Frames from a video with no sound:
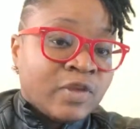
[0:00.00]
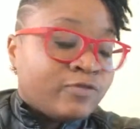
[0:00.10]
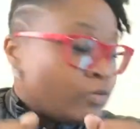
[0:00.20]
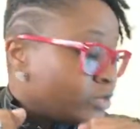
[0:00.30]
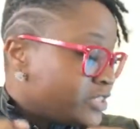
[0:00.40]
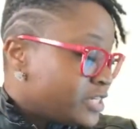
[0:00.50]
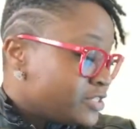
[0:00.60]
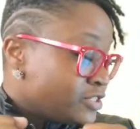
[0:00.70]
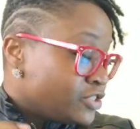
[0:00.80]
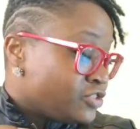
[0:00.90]
If you
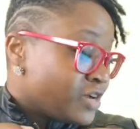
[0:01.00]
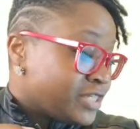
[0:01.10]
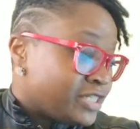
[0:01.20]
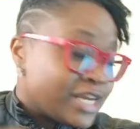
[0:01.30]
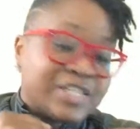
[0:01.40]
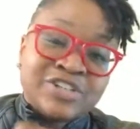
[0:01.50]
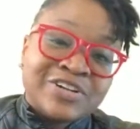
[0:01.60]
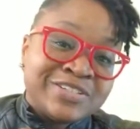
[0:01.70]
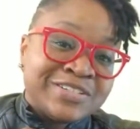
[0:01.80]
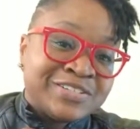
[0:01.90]
resist the stretching, it
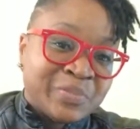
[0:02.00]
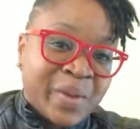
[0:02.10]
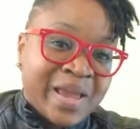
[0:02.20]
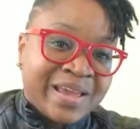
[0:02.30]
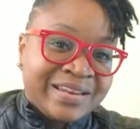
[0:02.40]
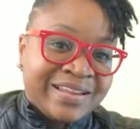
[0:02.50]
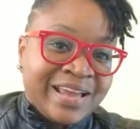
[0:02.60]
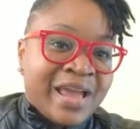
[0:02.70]
turns into pain.